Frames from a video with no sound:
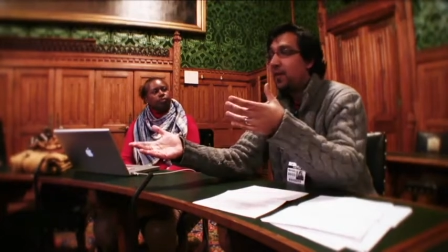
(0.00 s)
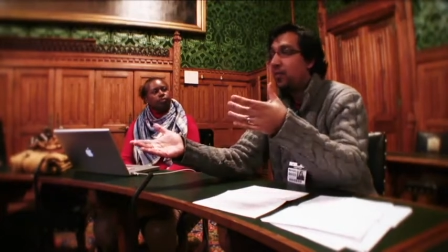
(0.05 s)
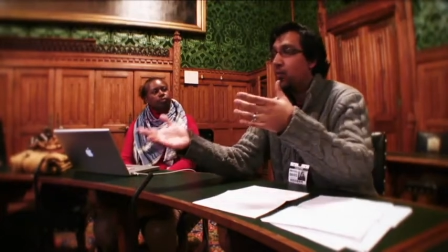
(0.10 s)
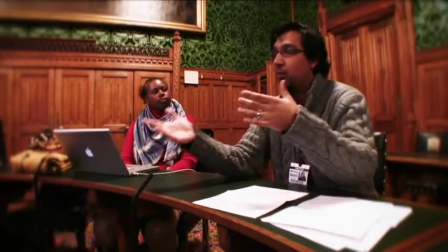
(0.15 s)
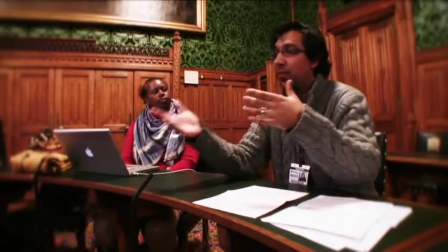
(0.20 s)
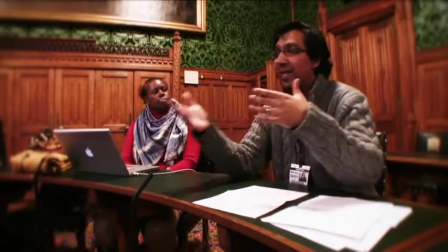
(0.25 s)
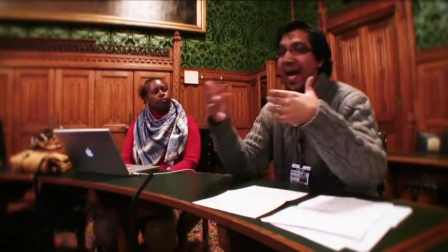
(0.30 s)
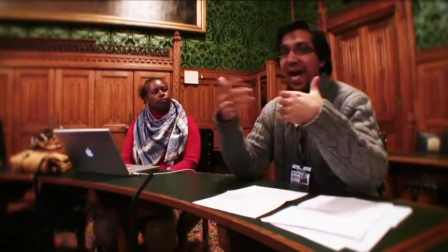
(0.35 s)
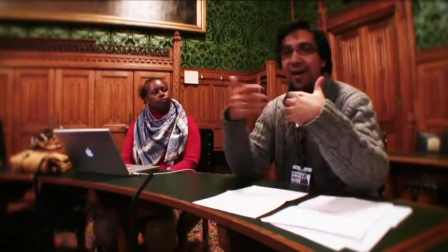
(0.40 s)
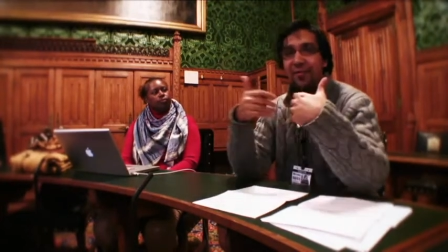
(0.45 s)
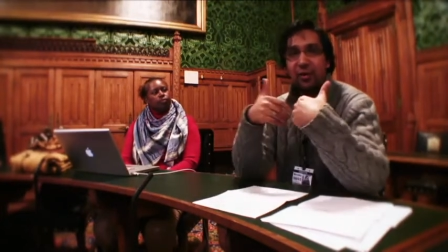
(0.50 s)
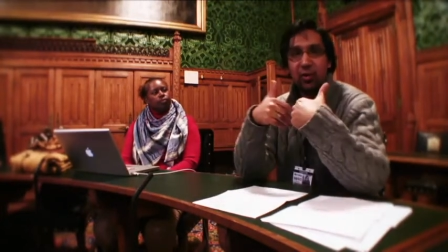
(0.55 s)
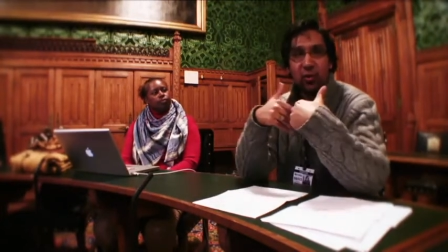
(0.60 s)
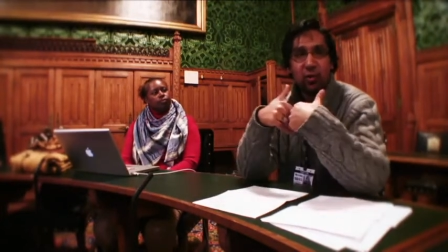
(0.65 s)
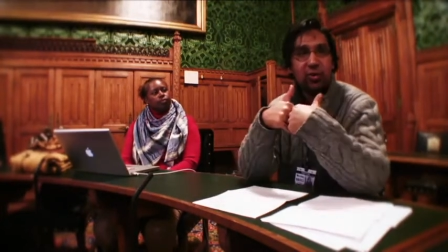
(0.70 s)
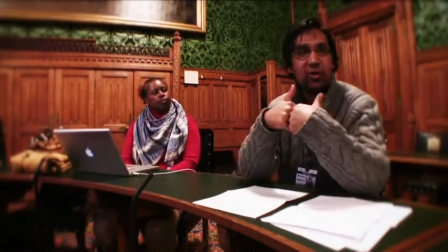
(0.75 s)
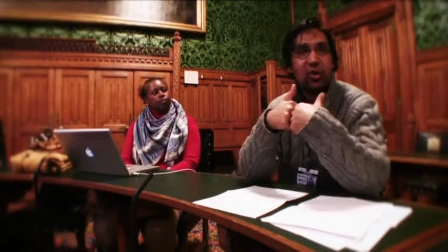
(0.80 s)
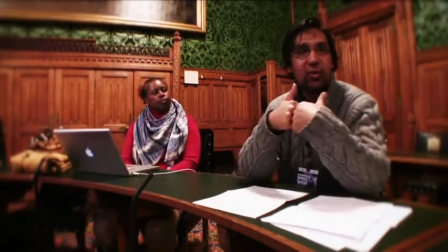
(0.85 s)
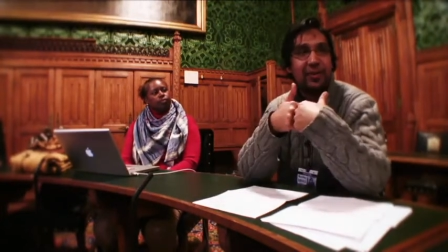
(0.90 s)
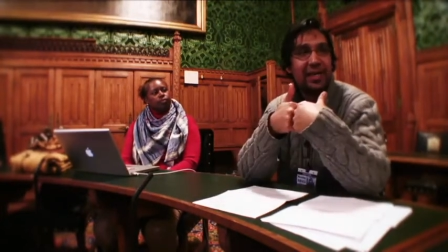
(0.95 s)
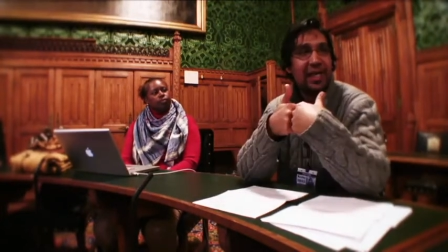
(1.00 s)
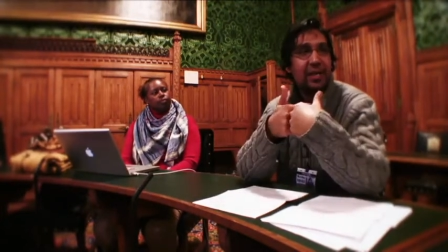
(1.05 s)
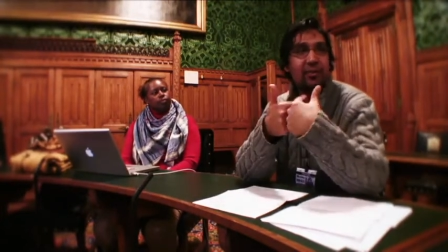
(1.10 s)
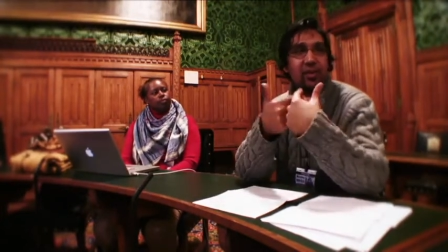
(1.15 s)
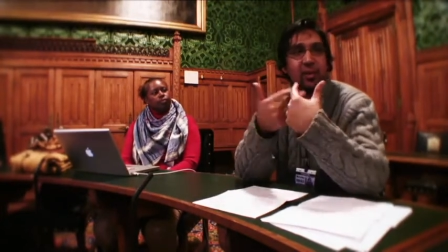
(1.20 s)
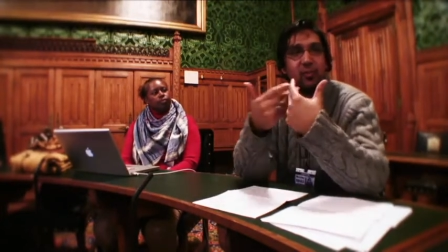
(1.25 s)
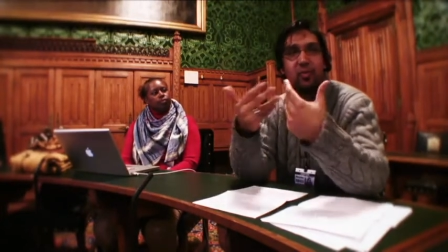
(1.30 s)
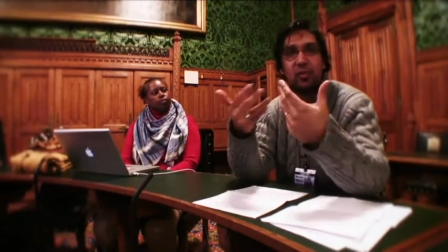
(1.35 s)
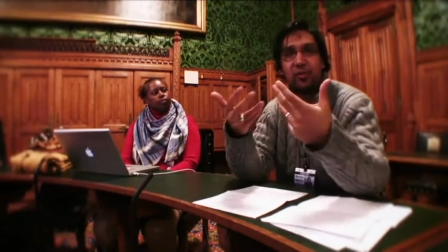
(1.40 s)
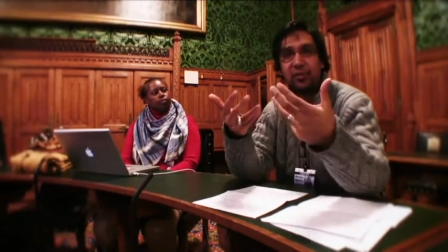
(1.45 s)
We haven't also been able
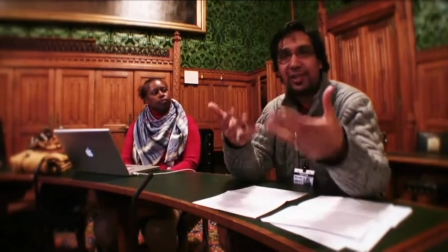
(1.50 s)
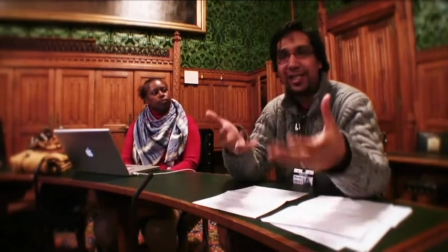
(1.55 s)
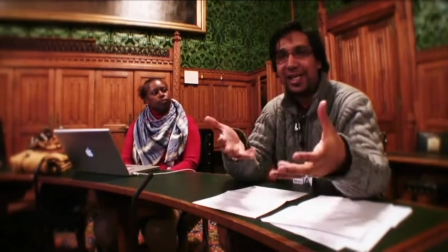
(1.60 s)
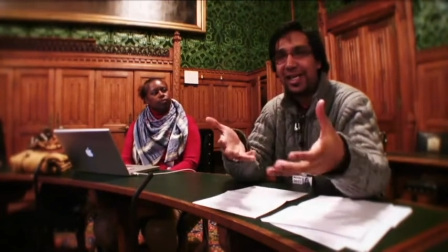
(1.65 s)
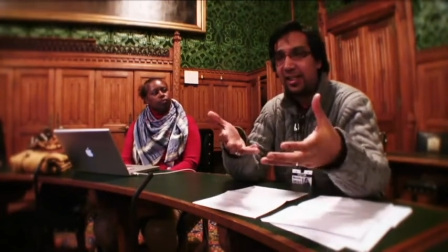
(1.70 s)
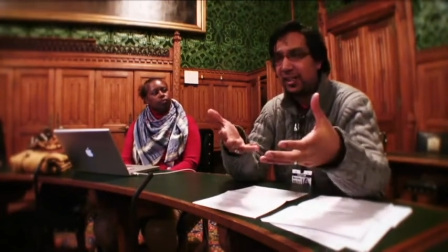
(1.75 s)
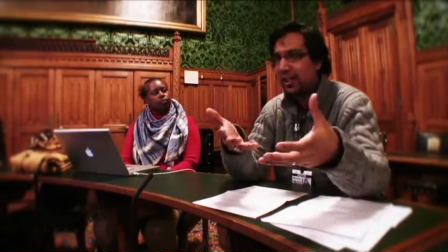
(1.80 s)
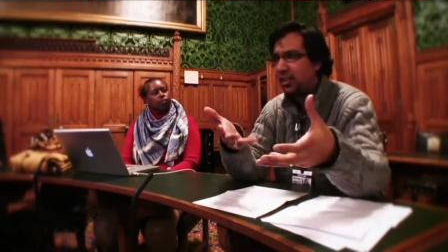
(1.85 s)
to prove a case.